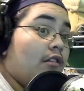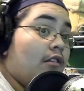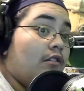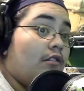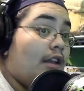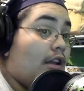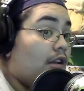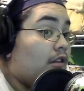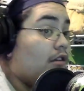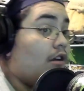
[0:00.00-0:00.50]
So
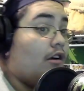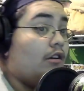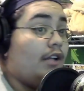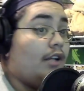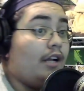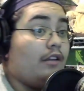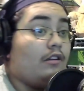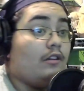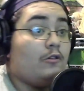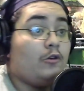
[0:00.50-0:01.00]
that's our
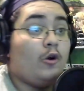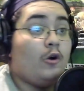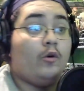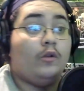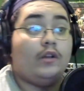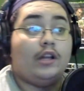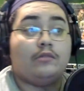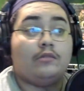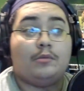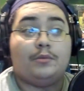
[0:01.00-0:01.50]
goal.
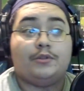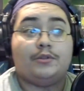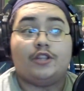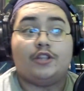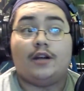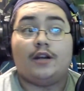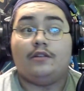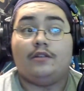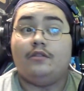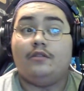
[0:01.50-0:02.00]
That's what we
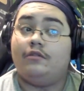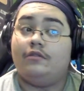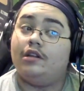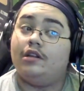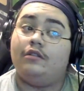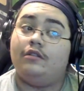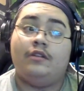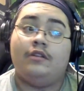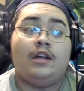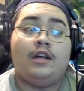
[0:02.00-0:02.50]
try to do.
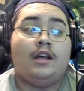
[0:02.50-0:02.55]
So